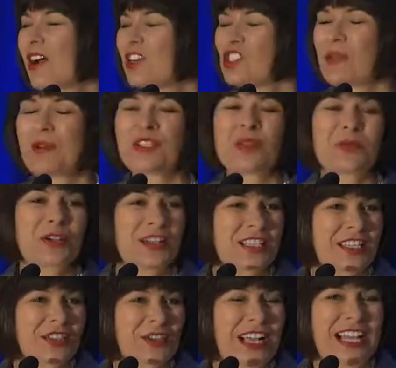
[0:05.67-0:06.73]
J'aimerais de prendre
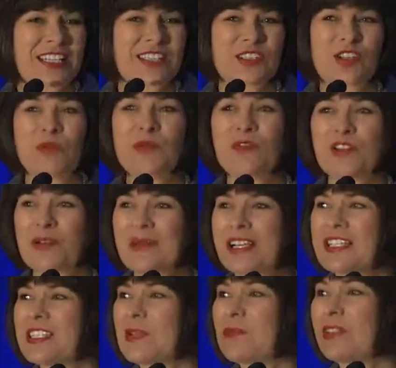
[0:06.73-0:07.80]
cette occasion pour vous
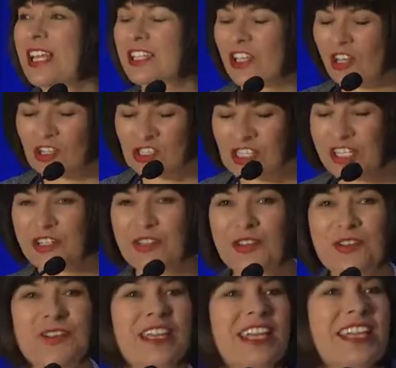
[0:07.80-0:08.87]
remercier pour l'accueil
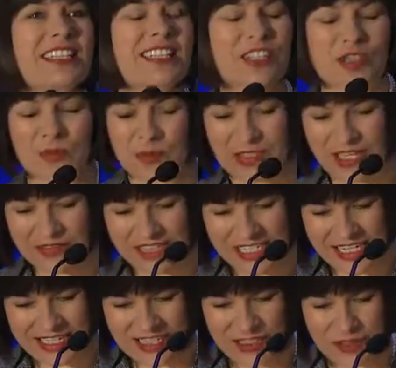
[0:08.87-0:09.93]
chaleureux ainsi que pour
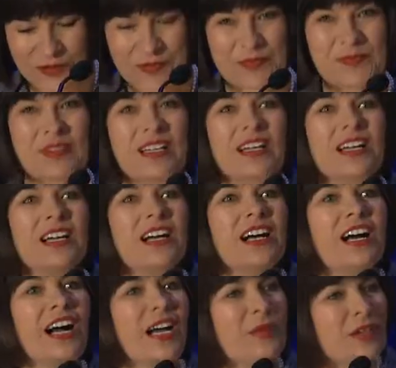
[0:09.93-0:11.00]
l'invitation.
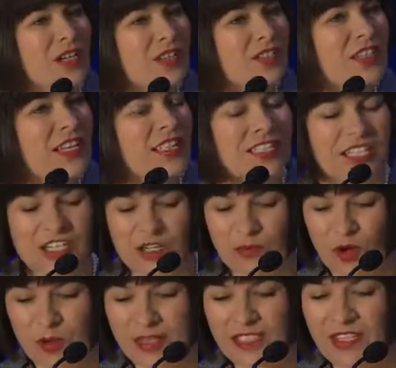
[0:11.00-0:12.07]
I would also like to take a
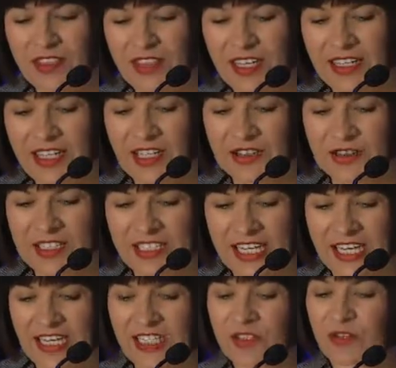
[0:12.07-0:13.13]
moment to thank Elder
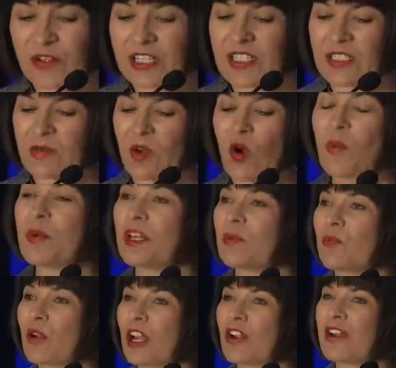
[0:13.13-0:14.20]
Skeynes for his opening
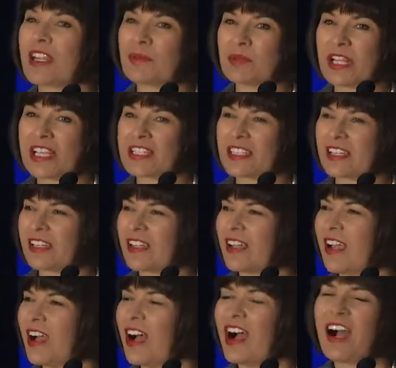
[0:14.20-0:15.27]
prayer and blessing.
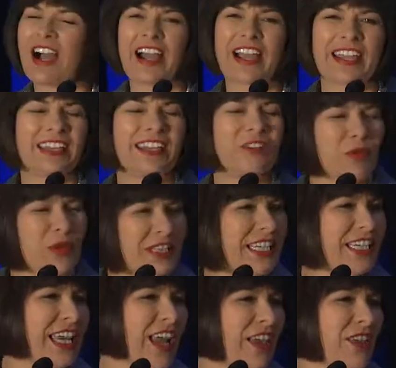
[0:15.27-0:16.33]
I really
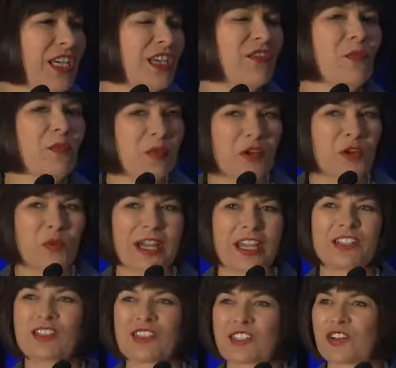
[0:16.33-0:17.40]
can't think of a better way
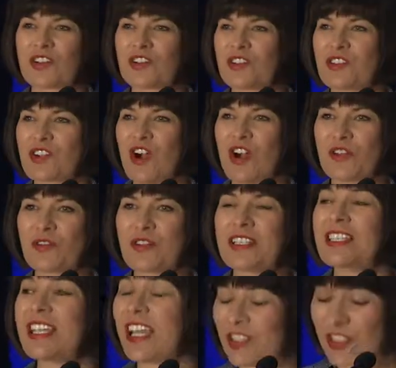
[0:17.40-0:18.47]
to start your
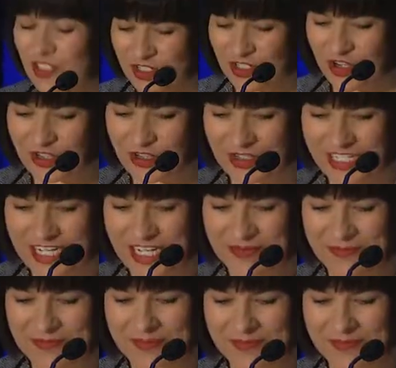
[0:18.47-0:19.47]
conference and to start our day.